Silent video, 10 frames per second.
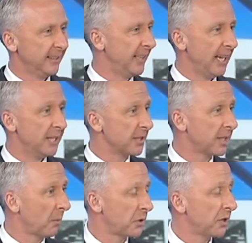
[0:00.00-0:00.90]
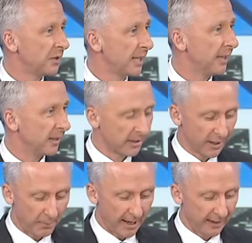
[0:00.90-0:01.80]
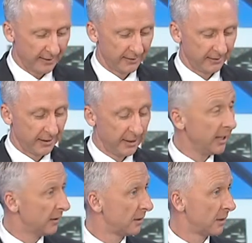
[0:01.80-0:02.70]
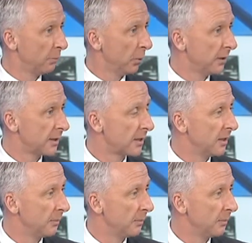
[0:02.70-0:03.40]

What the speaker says: any assumptions in it about the need to put this to the